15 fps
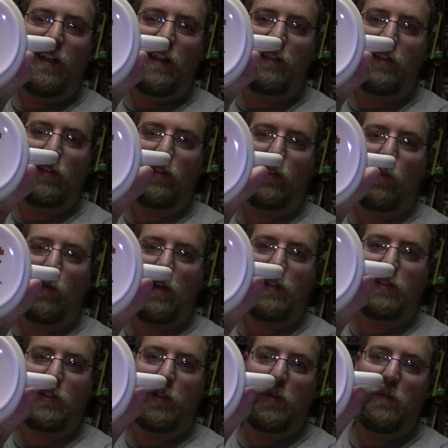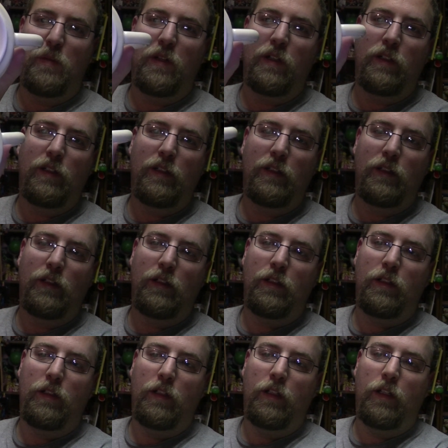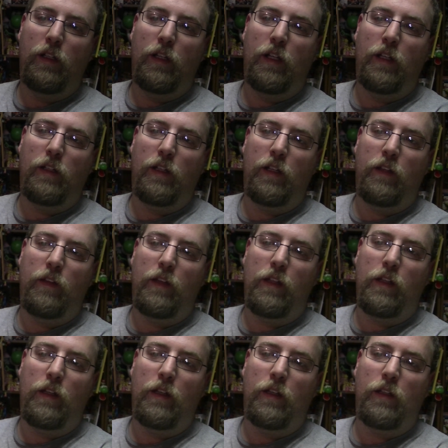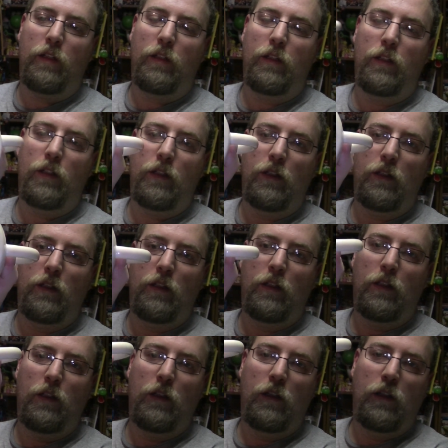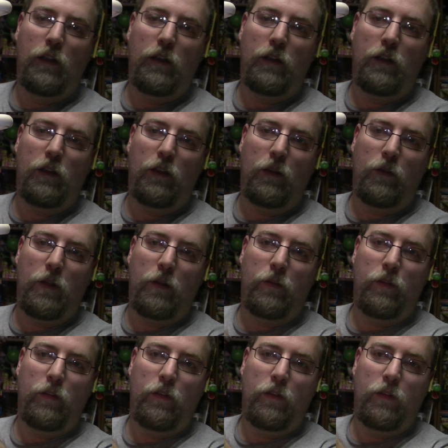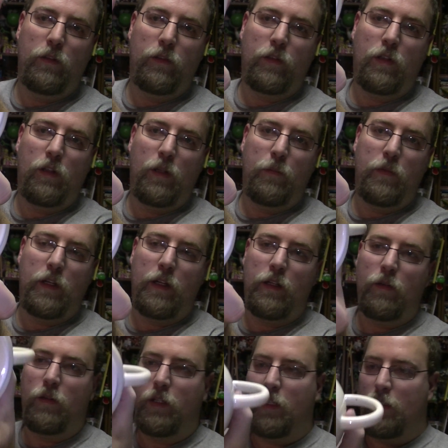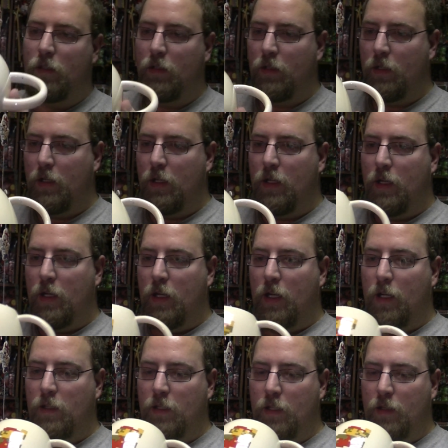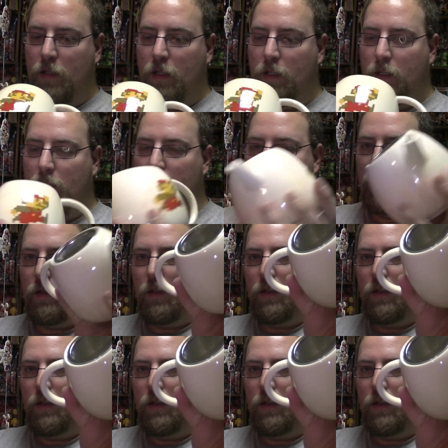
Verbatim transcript: is a squashed Goomba. And then the uh, the logos is Club DyDo again. And then the uh,